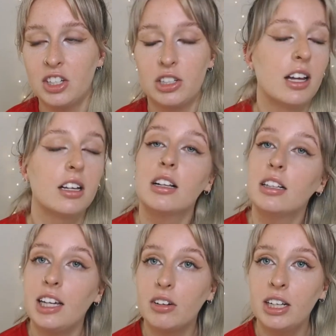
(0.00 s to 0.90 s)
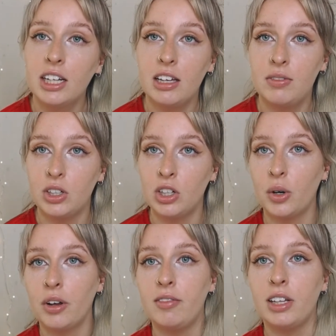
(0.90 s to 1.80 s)
check clearing, if you can
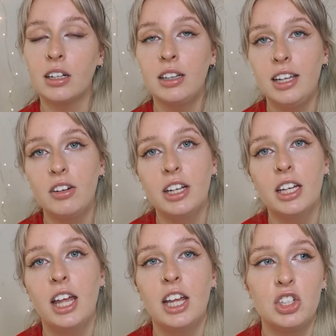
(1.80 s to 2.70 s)
go and be a clearing.